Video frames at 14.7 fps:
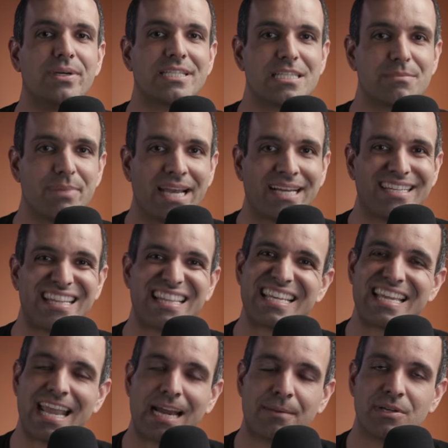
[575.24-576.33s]
do expect that the
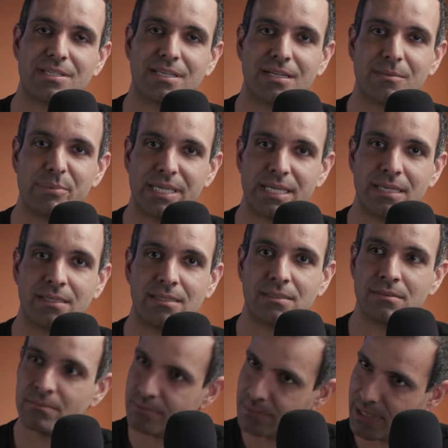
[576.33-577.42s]
camera is gonna be
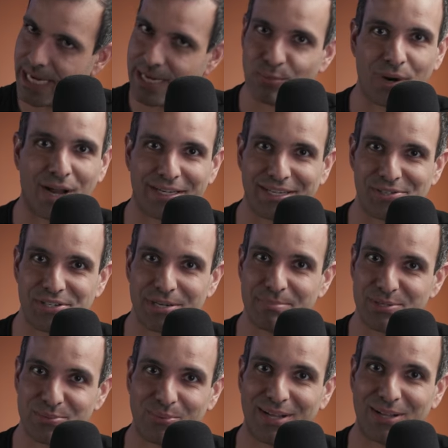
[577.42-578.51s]
a rocket ship
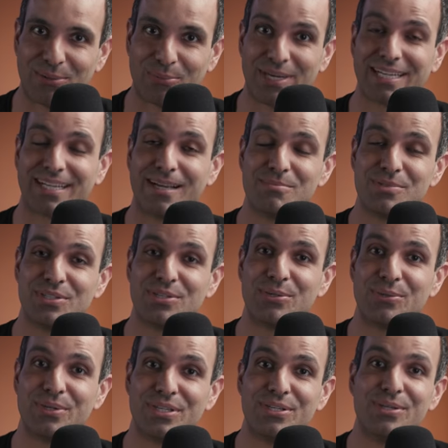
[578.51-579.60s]
as well when it comes
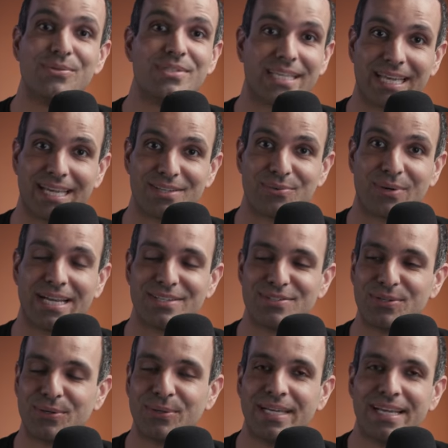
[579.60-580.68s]
to using it, right?
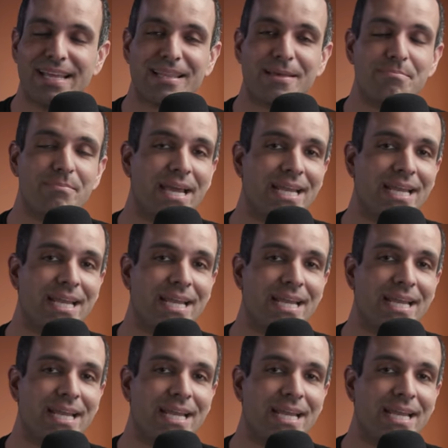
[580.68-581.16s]
So the